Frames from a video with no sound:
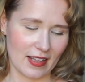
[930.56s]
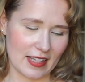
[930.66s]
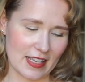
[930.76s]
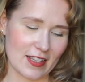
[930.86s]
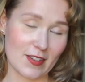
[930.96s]

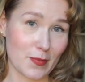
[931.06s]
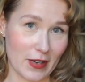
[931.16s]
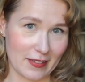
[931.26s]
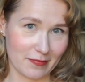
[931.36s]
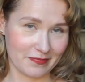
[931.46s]
this
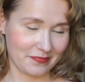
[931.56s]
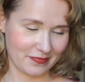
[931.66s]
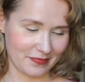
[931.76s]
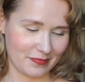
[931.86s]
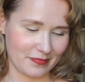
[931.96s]
spring.
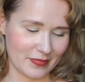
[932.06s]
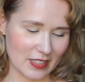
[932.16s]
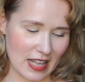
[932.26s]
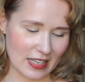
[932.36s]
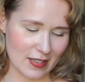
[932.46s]

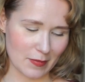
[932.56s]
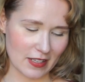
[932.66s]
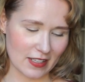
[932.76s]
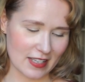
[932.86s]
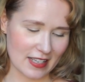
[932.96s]
That's
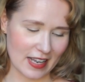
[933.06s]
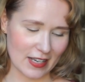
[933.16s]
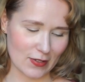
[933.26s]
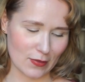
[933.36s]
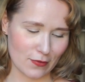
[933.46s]
something to stay
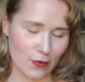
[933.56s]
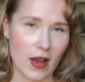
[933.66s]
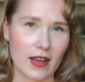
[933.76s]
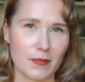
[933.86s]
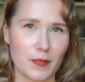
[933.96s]
tuned for.
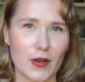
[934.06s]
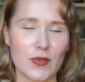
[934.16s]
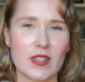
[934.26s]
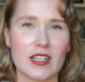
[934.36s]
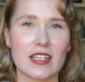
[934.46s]
I
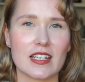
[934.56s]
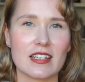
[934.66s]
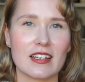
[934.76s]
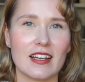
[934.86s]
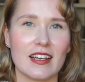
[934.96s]
posted
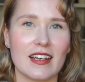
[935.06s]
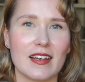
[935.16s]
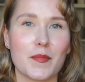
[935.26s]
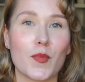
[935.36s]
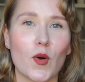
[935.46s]

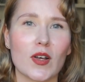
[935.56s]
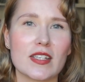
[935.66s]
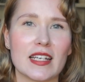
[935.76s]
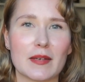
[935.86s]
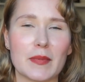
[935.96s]
more
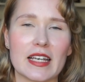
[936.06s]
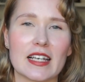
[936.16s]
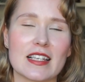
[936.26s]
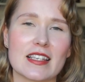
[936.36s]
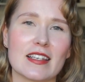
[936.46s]
sneak
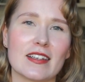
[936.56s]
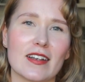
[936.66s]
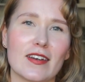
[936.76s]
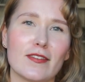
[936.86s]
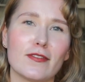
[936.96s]
peeks
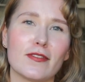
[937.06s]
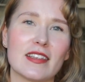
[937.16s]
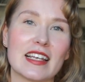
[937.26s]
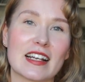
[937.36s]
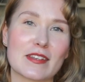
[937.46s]
of
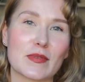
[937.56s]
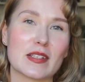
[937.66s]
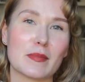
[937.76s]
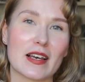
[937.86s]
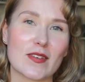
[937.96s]
the
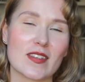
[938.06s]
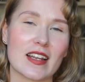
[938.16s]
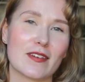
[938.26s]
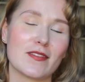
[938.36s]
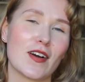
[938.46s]
antiquity blouse
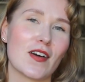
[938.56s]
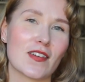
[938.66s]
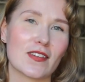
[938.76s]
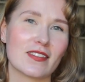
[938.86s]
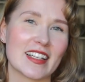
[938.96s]
now
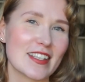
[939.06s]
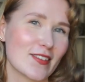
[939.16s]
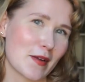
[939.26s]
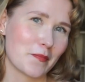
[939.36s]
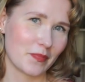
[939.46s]
on
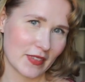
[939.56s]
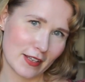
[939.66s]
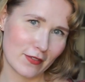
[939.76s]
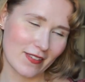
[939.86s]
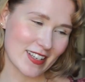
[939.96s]
Instagram,
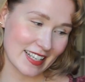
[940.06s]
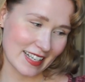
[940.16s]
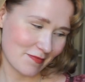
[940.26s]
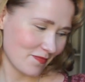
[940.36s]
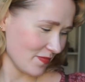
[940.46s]
if you haven't seen
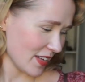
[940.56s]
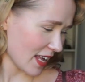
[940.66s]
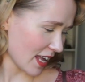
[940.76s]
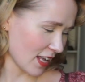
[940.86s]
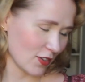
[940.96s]
it
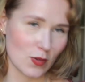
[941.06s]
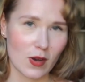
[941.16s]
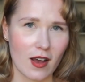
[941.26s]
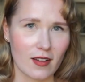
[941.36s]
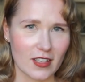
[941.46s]
and you
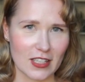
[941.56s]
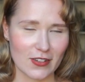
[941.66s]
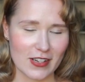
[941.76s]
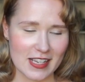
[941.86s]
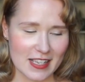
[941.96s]
are
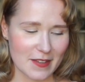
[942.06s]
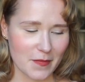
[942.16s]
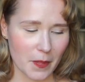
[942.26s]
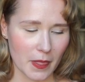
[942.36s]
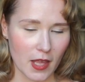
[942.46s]
curious.
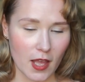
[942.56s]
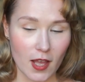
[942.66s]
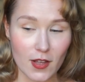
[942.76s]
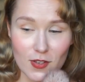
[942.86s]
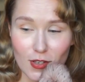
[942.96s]

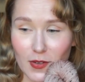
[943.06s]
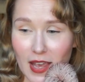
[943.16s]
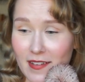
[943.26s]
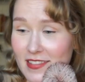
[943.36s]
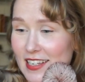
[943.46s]
So
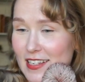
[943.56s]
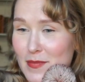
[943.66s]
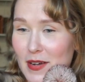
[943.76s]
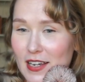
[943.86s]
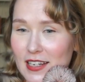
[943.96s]
yeah, that's
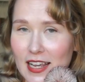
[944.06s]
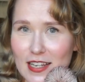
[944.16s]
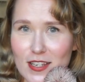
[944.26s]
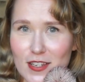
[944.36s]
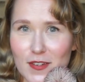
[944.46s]
my
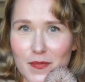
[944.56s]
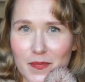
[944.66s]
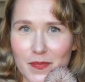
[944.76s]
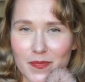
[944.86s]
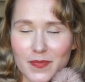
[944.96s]
next
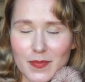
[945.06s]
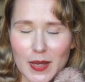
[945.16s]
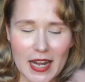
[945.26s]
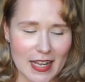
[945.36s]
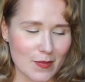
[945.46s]

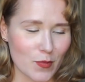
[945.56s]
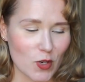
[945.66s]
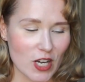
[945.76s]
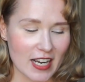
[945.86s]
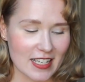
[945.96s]

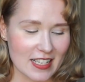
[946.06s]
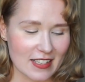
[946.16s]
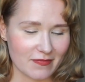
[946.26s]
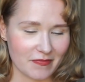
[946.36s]
project.